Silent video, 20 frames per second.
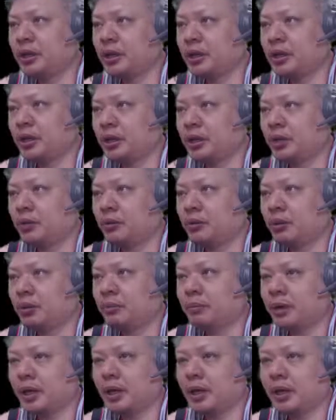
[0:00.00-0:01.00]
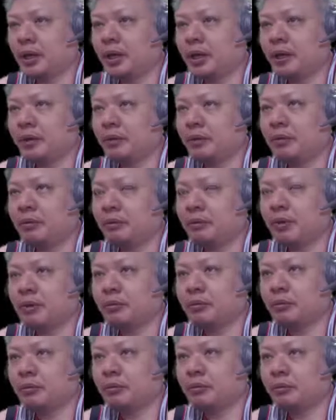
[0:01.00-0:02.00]
whereby
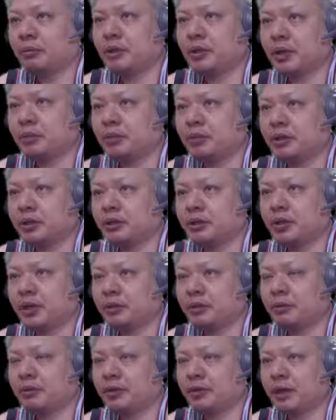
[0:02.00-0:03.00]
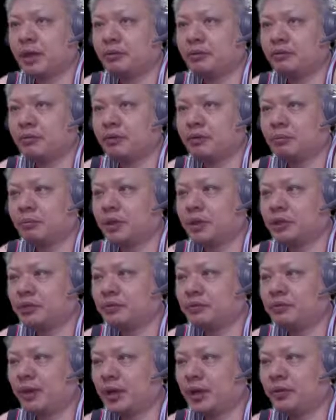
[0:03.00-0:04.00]
black would attack with R4 plus 5.